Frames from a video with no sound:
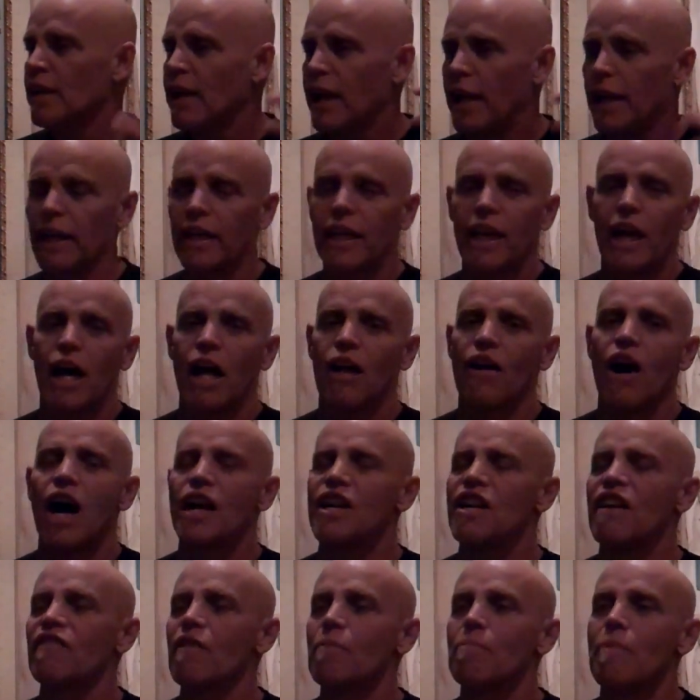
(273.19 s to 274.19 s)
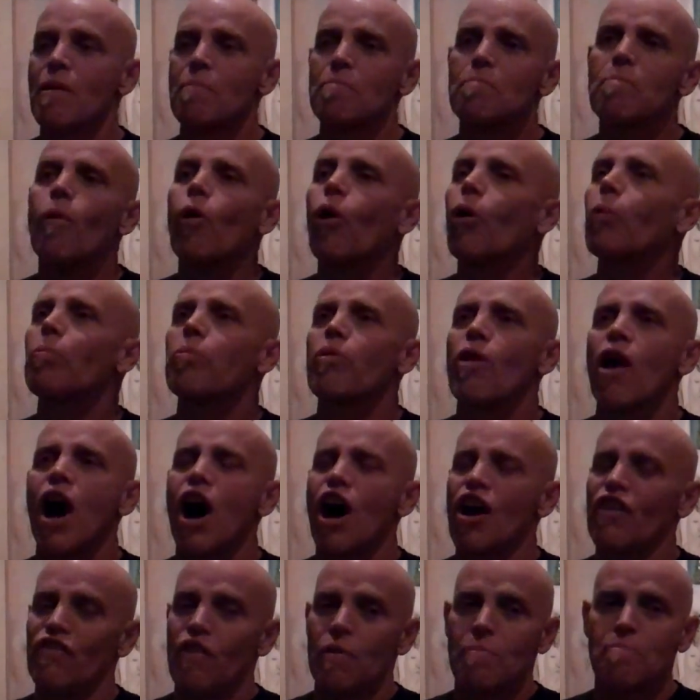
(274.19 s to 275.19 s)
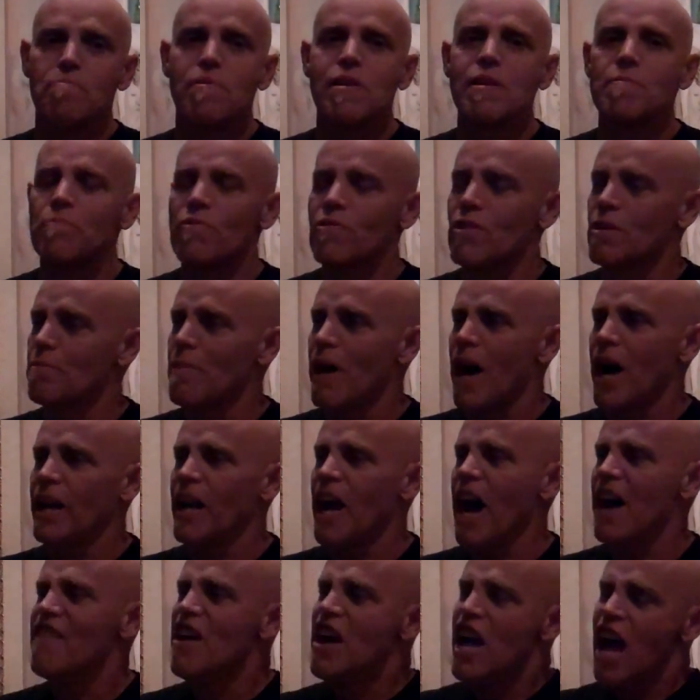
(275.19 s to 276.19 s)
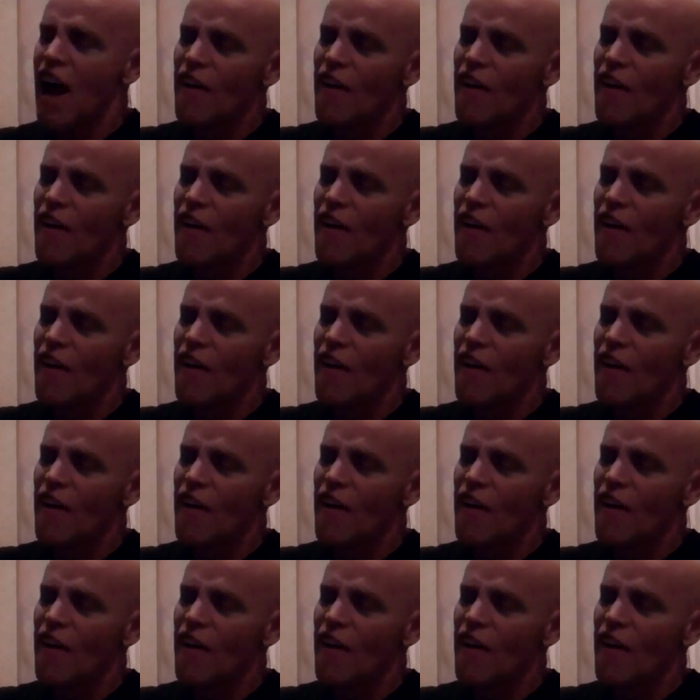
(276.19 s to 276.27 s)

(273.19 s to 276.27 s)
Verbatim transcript: and in Cal, I've never been more proud of a people in my life.